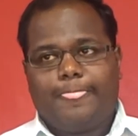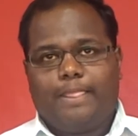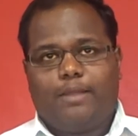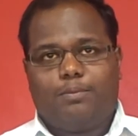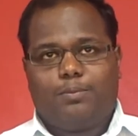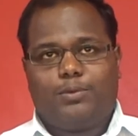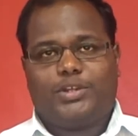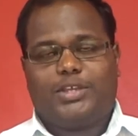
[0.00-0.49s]

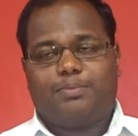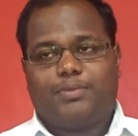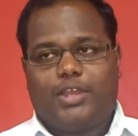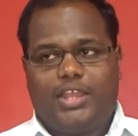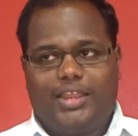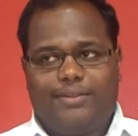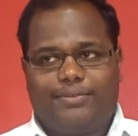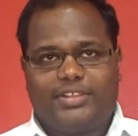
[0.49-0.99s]
put up
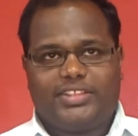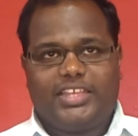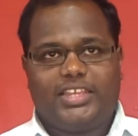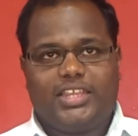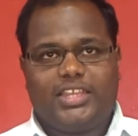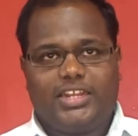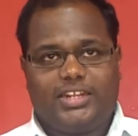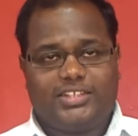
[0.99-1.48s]
everything
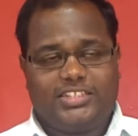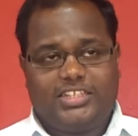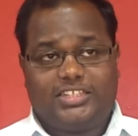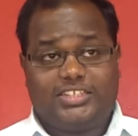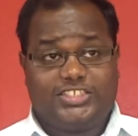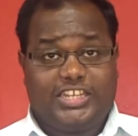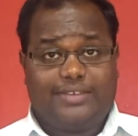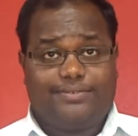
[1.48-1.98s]
in a
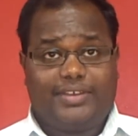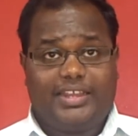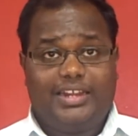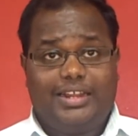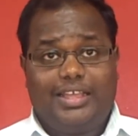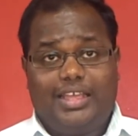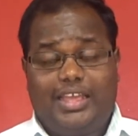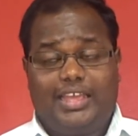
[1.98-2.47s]
Java file
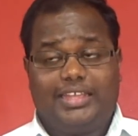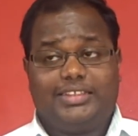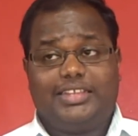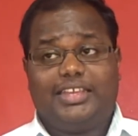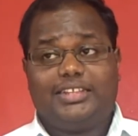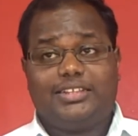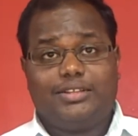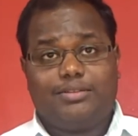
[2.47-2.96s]
and
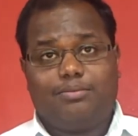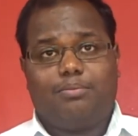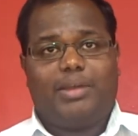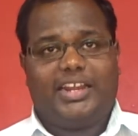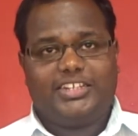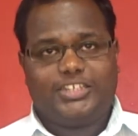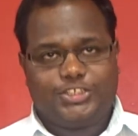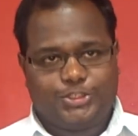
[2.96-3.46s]
then
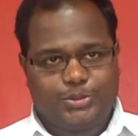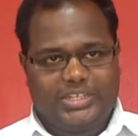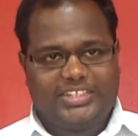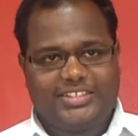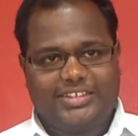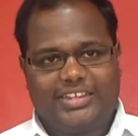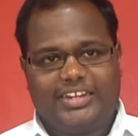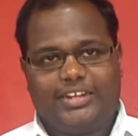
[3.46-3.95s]
bind it
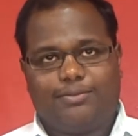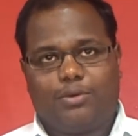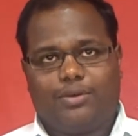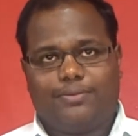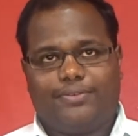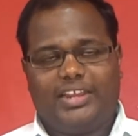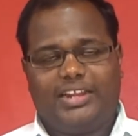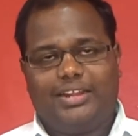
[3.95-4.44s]
together in a WAR
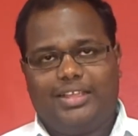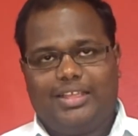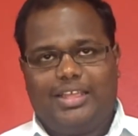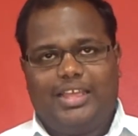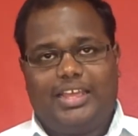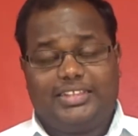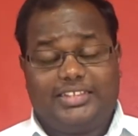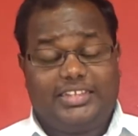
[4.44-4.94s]
file,
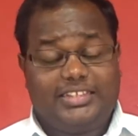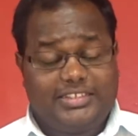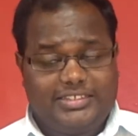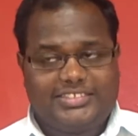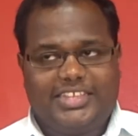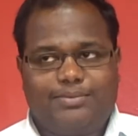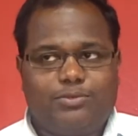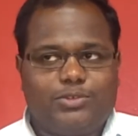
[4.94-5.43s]
and then the
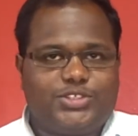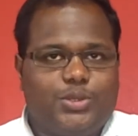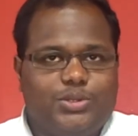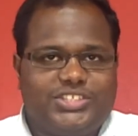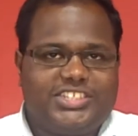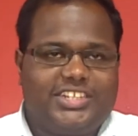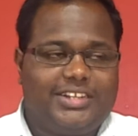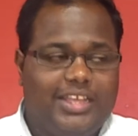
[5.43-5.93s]
same was
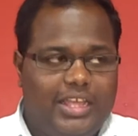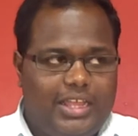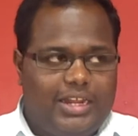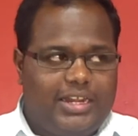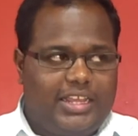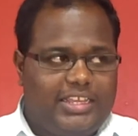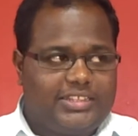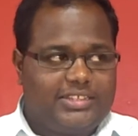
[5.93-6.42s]
posted.
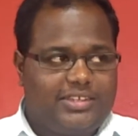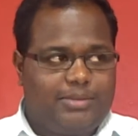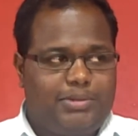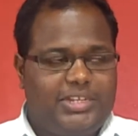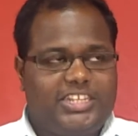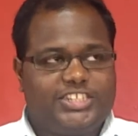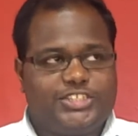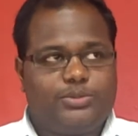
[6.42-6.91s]
Like the
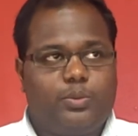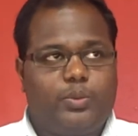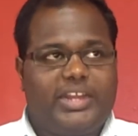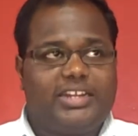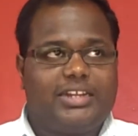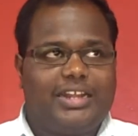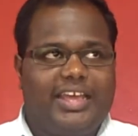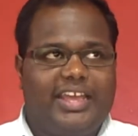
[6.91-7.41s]
application
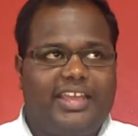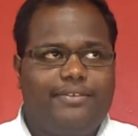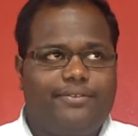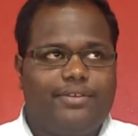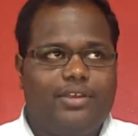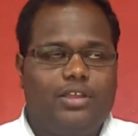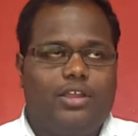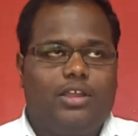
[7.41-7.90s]
went live
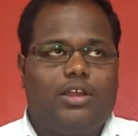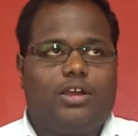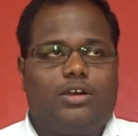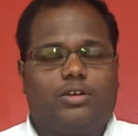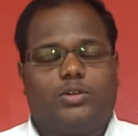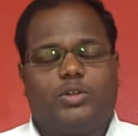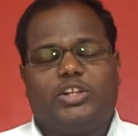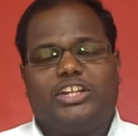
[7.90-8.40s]

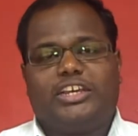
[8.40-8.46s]
on